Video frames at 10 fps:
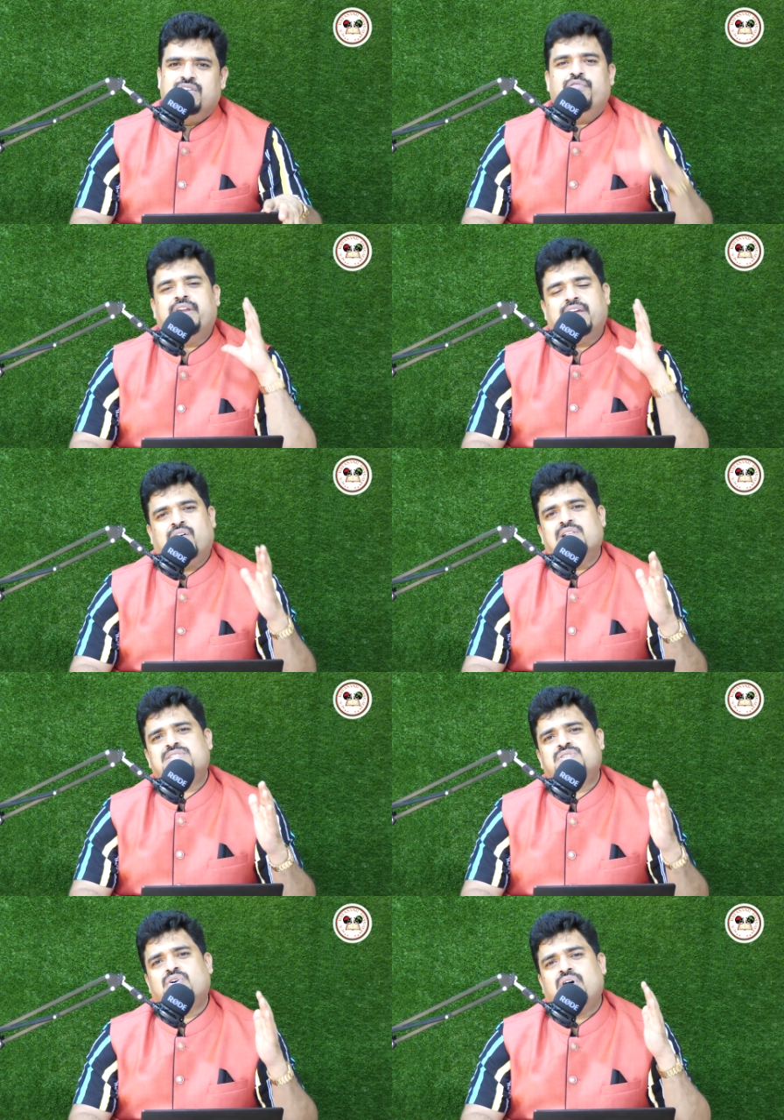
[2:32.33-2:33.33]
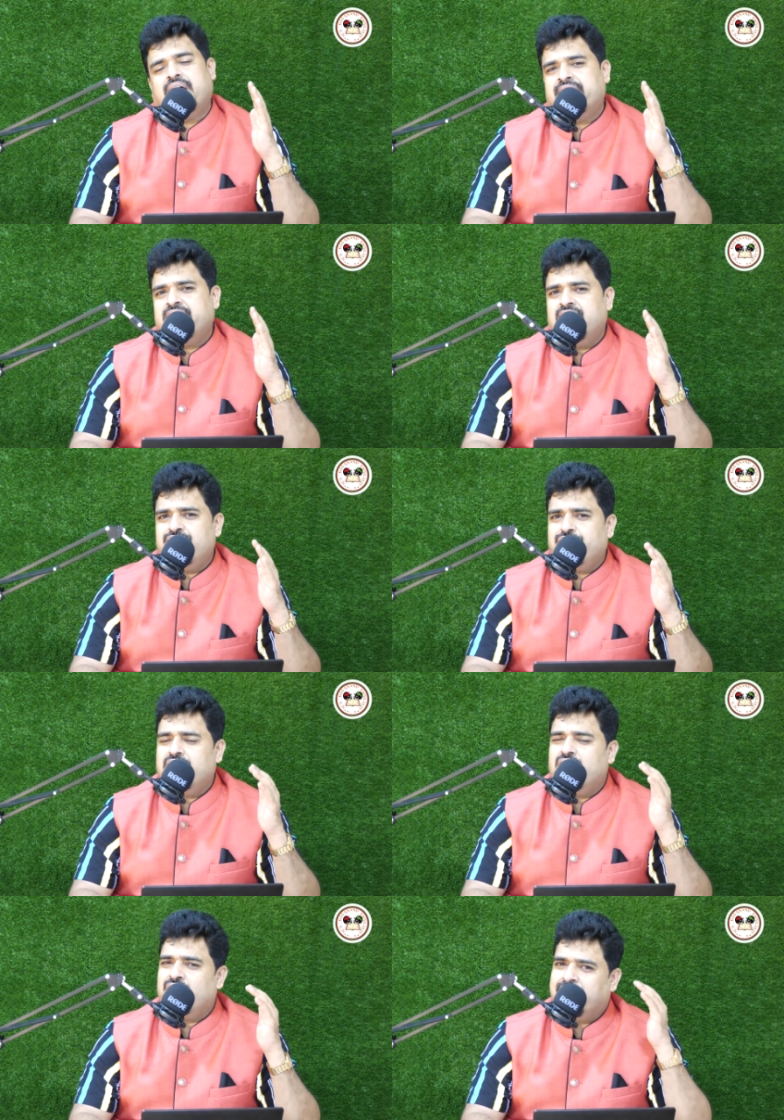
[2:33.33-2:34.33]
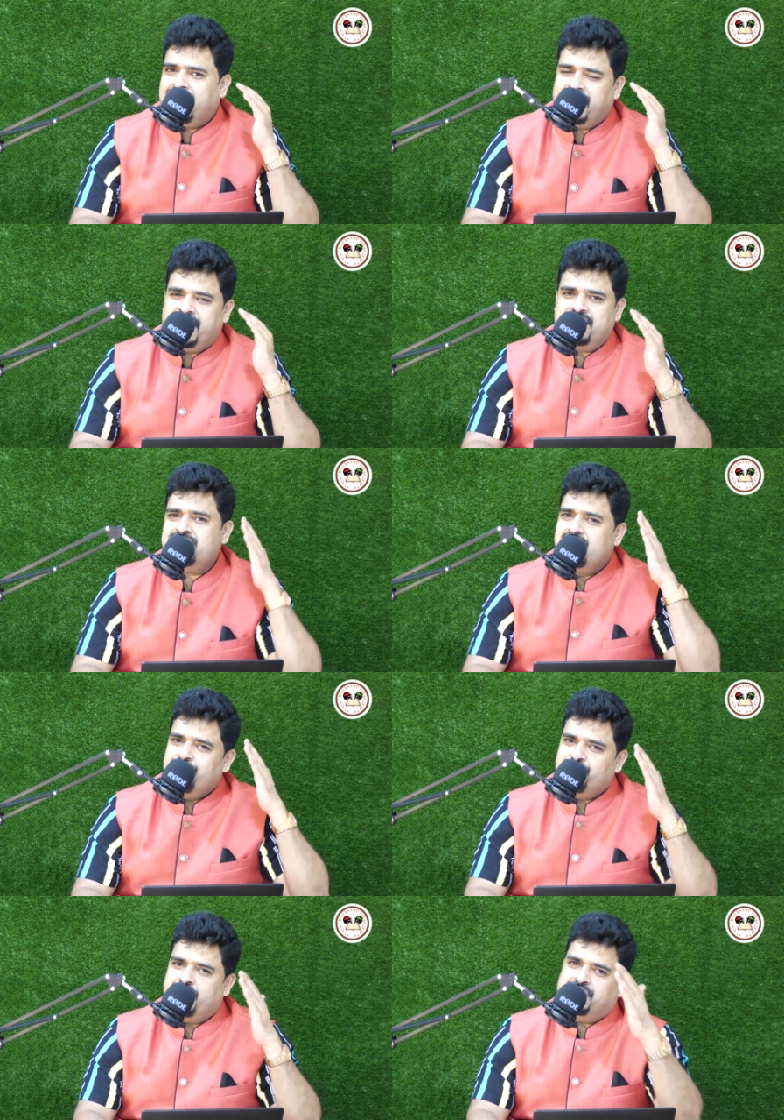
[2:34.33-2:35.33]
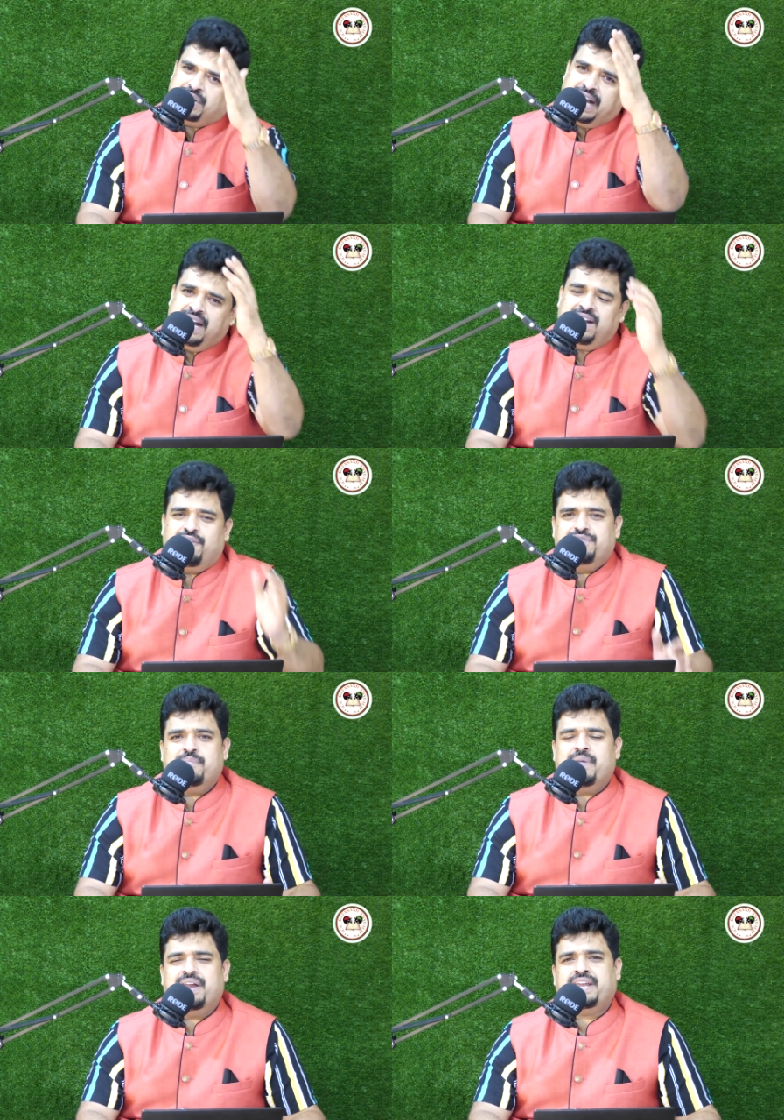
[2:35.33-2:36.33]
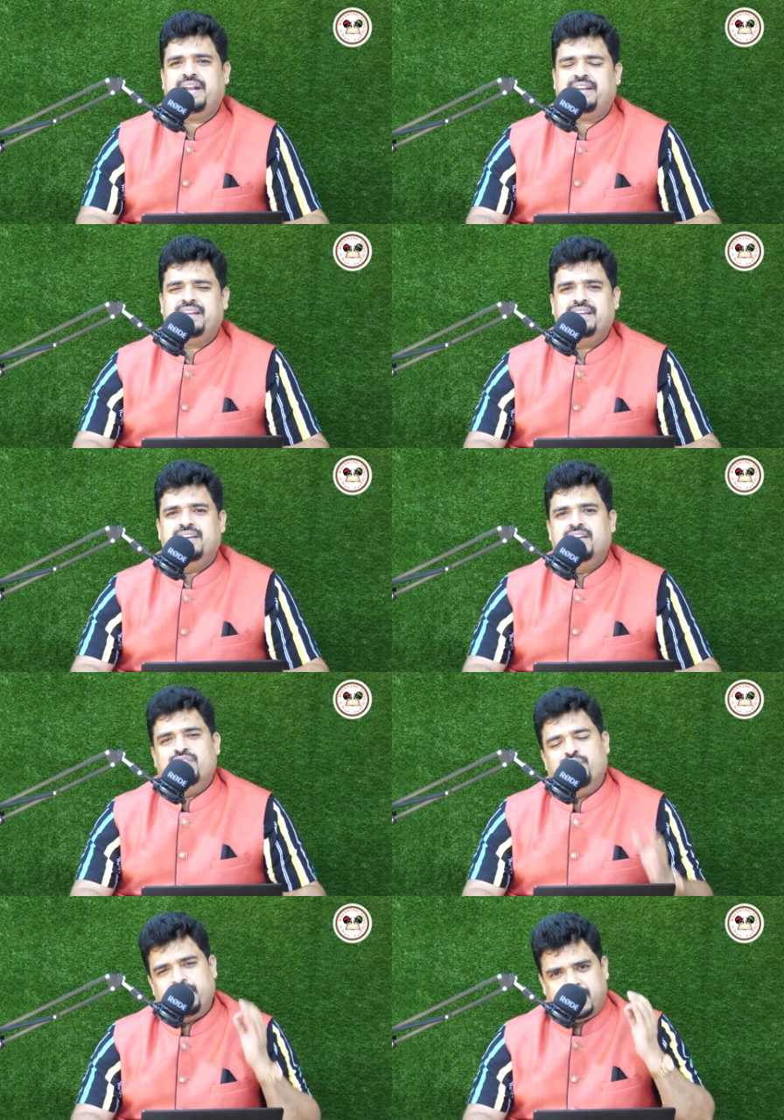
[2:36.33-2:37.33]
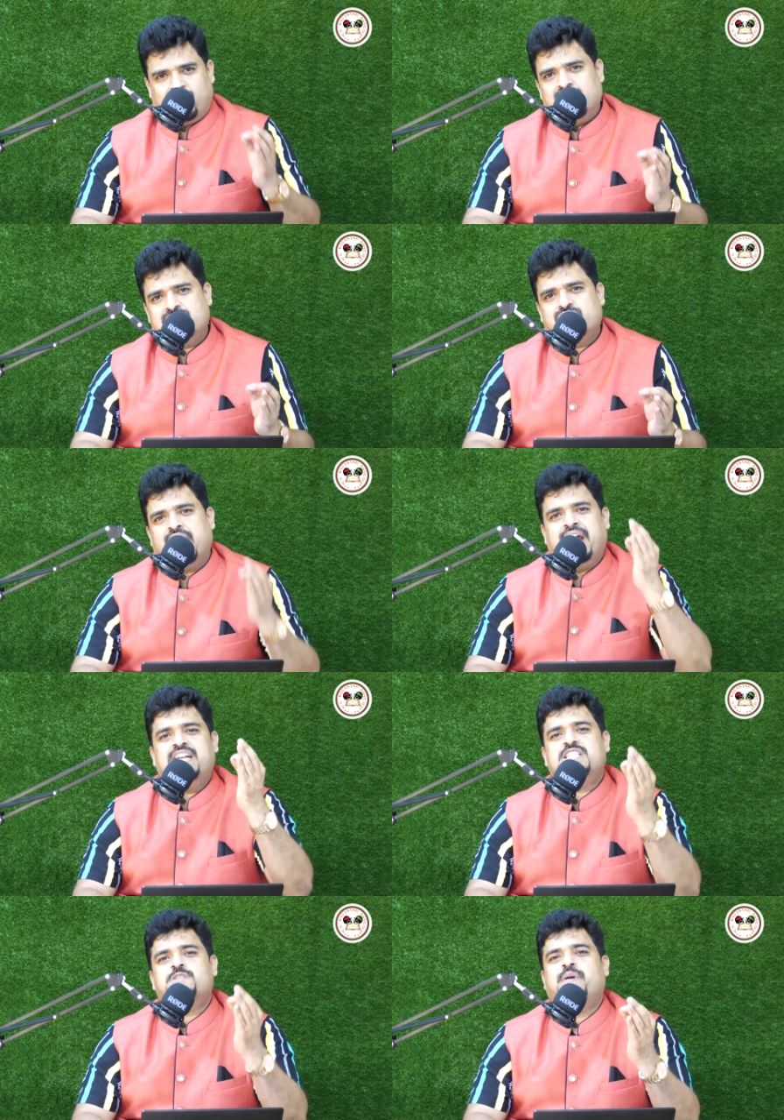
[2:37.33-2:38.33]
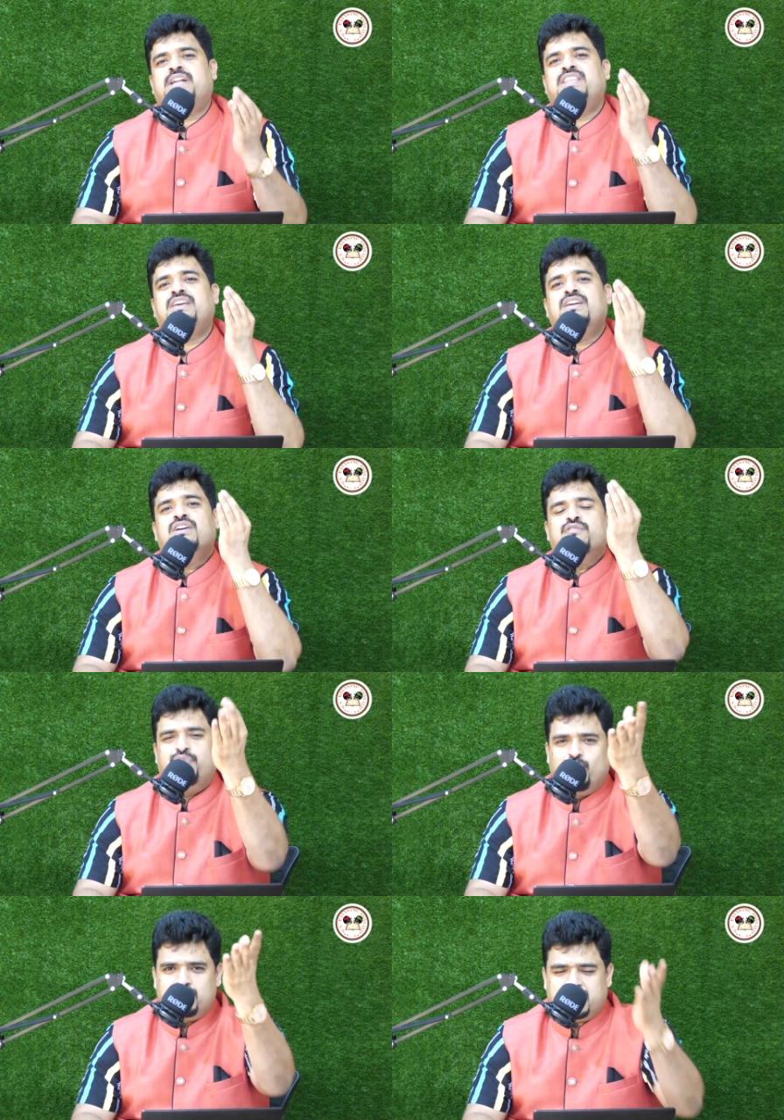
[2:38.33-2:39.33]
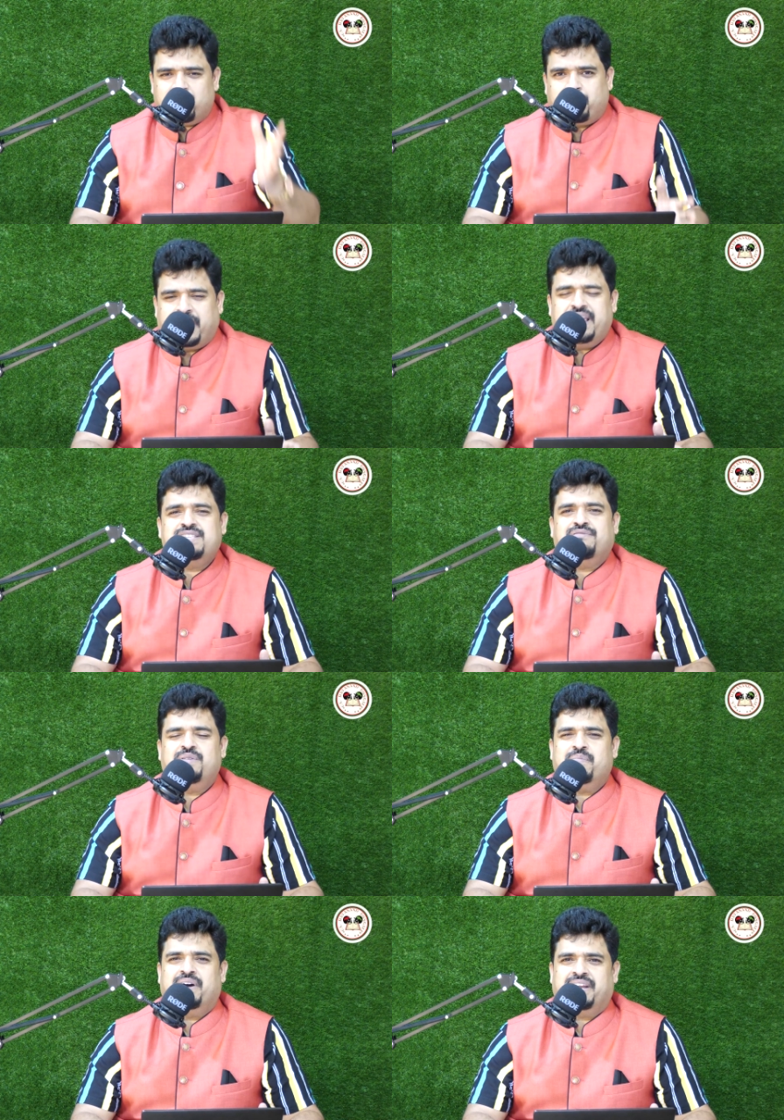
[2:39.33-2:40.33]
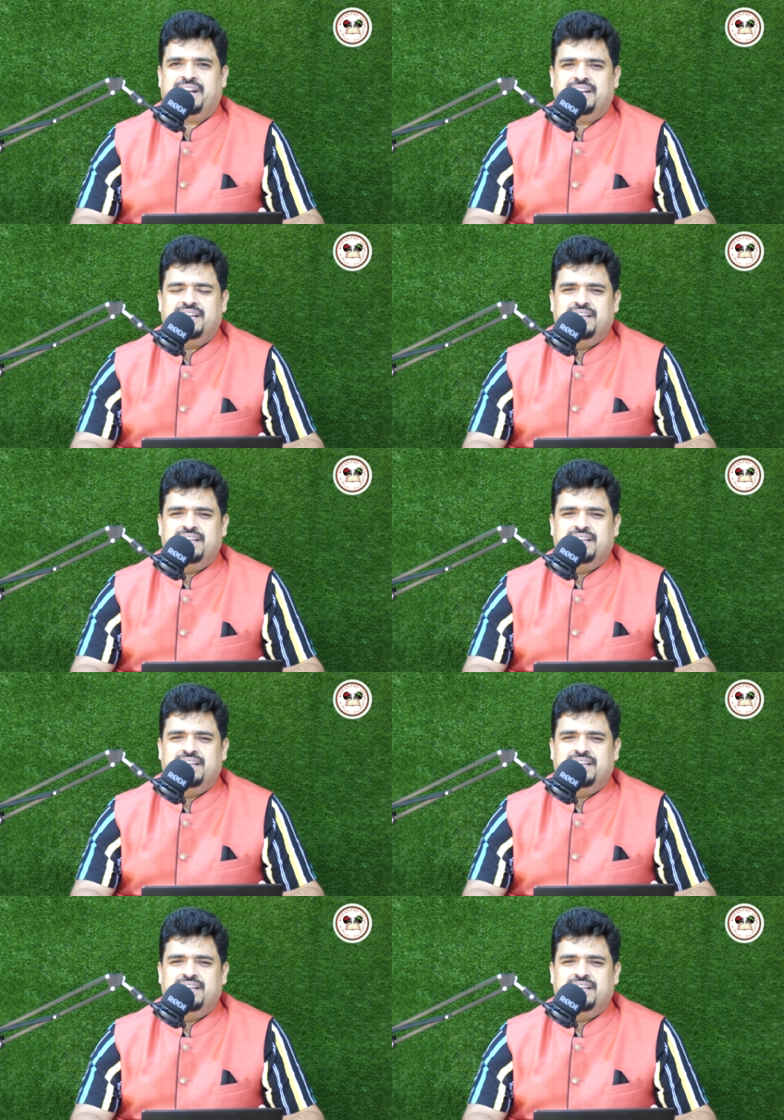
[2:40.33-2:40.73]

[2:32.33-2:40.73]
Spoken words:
We can also identify or analyze the trend of the market. We can also anticipate the future price of the market.